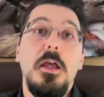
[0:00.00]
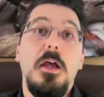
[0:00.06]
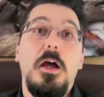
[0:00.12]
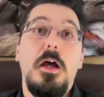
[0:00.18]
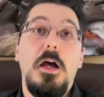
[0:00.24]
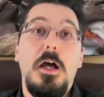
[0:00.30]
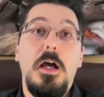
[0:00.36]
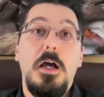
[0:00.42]

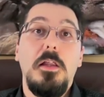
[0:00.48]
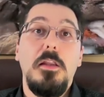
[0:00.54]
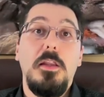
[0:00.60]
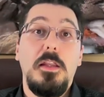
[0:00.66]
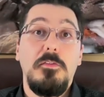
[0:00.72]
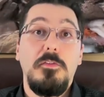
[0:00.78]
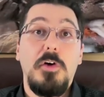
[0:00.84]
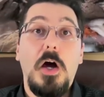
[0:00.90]
uh, a
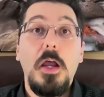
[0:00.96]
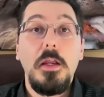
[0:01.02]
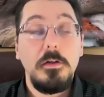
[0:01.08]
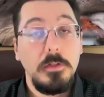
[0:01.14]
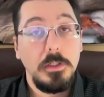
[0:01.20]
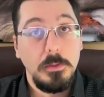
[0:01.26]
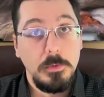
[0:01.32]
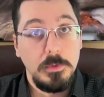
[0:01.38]
lot of
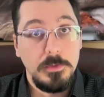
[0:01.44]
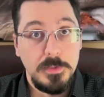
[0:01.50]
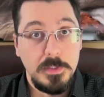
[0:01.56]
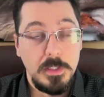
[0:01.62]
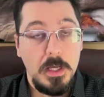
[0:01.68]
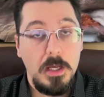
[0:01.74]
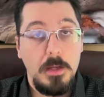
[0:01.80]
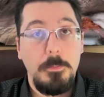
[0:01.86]
hiring will
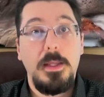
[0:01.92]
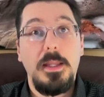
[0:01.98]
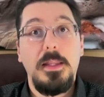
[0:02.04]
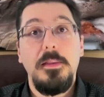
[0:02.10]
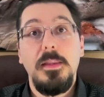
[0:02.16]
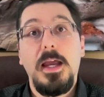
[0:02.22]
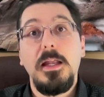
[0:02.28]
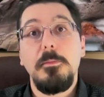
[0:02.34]
stop.
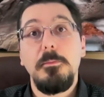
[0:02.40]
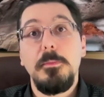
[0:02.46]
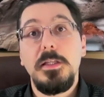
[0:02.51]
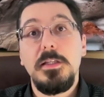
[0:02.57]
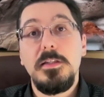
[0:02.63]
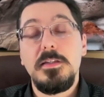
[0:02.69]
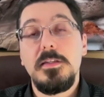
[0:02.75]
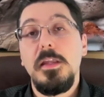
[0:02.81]
And that
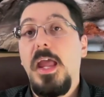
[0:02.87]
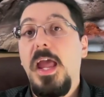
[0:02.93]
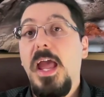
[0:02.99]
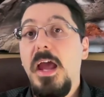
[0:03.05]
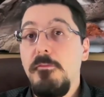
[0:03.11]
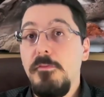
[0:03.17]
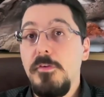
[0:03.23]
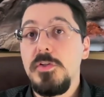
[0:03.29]
means the
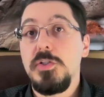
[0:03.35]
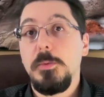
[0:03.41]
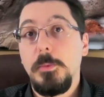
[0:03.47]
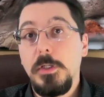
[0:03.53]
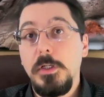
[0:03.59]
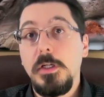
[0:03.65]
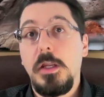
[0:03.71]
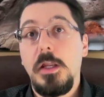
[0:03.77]
average
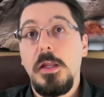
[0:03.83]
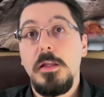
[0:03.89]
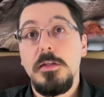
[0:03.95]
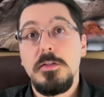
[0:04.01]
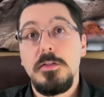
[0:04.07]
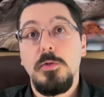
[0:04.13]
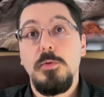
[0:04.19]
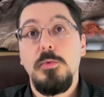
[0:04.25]

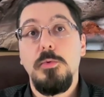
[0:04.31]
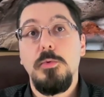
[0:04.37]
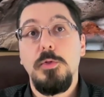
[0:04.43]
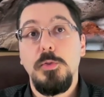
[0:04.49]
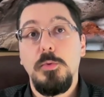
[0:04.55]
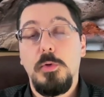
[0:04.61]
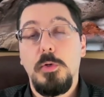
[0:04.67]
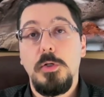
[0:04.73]
Americans who
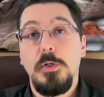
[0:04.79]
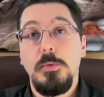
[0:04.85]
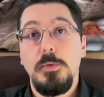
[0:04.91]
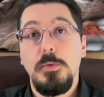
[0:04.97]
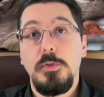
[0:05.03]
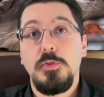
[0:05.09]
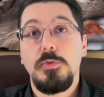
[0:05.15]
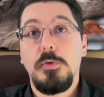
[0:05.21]

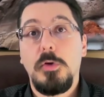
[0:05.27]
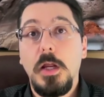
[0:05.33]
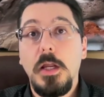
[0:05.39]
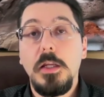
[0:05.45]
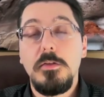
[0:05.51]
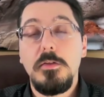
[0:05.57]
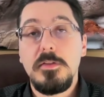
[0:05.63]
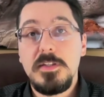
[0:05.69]
you're
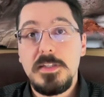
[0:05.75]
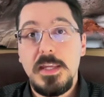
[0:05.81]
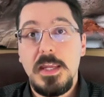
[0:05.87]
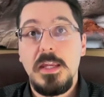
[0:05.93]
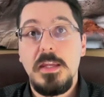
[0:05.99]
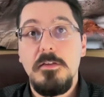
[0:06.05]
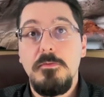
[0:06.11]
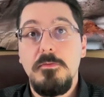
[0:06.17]
trying to
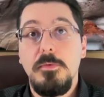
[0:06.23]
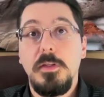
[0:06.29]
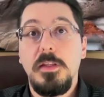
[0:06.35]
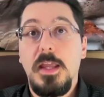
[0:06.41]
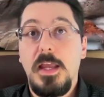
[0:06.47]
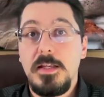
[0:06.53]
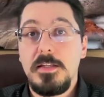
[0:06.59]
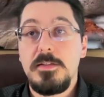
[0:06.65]
save with
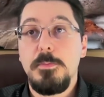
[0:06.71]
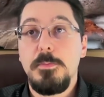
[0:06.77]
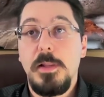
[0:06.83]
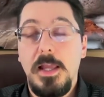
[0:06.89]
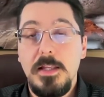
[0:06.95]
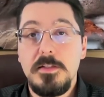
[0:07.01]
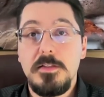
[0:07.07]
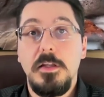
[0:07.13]
tax
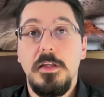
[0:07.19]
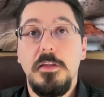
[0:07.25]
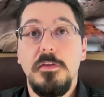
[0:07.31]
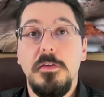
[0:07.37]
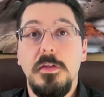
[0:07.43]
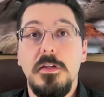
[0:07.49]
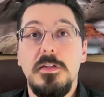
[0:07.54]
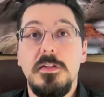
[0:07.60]
plans like
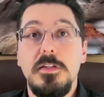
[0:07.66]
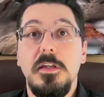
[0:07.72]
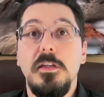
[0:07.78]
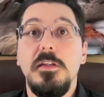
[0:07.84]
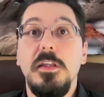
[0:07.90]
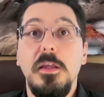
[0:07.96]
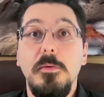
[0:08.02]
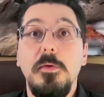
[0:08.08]
this,
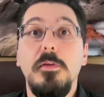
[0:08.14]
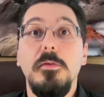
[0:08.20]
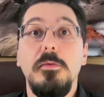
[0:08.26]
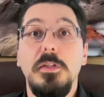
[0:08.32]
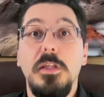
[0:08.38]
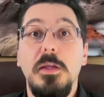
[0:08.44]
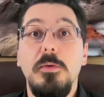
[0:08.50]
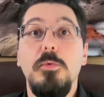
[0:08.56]
they
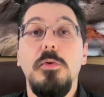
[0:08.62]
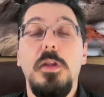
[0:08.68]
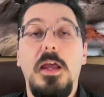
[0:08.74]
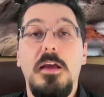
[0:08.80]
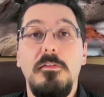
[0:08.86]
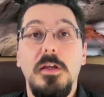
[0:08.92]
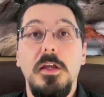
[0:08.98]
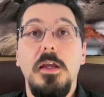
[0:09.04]
will they won't
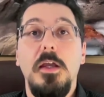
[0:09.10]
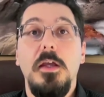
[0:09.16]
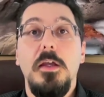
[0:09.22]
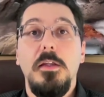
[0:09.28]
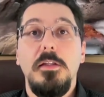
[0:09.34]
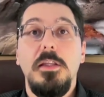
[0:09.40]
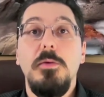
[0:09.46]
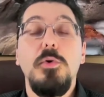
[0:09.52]
have
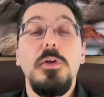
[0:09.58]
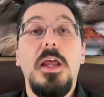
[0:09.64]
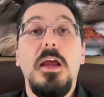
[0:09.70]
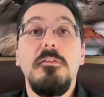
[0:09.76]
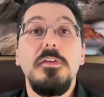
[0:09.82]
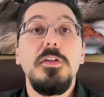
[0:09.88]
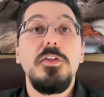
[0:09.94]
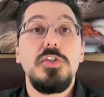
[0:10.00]
they won't
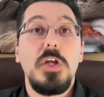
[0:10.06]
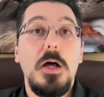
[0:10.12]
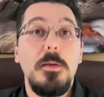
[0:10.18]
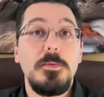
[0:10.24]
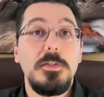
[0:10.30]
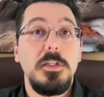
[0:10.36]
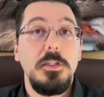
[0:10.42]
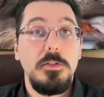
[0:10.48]
have the
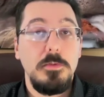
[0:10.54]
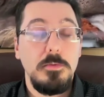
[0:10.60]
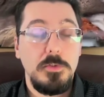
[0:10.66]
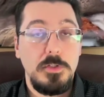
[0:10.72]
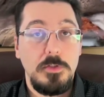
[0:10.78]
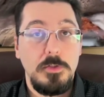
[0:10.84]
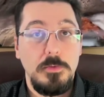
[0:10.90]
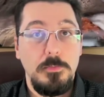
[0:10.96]
jobs they
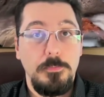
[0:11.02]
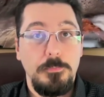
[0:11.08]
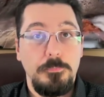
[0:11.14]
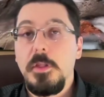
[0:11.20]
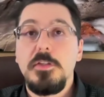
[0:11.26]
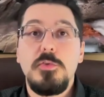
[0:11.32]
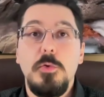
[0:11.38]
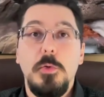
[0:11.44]
used to
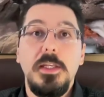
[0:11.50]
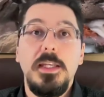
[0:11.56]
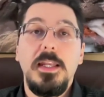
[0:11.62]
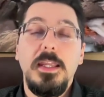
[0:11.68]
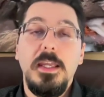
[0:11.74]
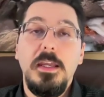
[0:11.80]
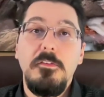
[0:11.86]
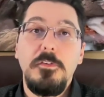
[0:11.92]
so, in
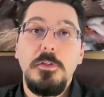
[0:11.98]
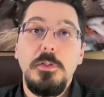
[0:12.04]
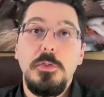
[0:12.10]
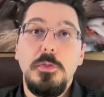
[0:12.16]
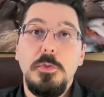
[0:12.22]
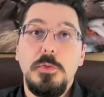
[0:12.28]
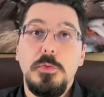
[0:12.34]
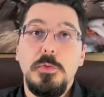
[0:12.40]
an effort
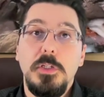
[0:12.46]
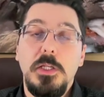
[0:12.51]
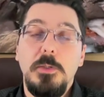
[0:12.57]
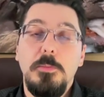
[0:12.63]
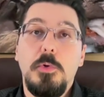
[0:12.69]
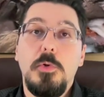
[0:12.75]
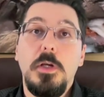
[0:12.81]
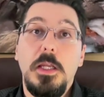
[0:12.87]
to
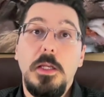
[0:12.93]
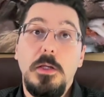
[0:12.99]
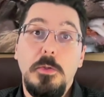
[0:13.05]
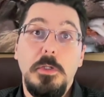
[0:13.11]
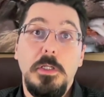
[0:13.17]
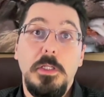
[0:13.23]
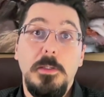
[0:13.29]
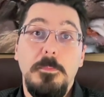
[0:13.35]
create more
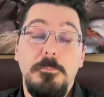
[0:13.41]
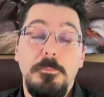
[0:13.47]
equity,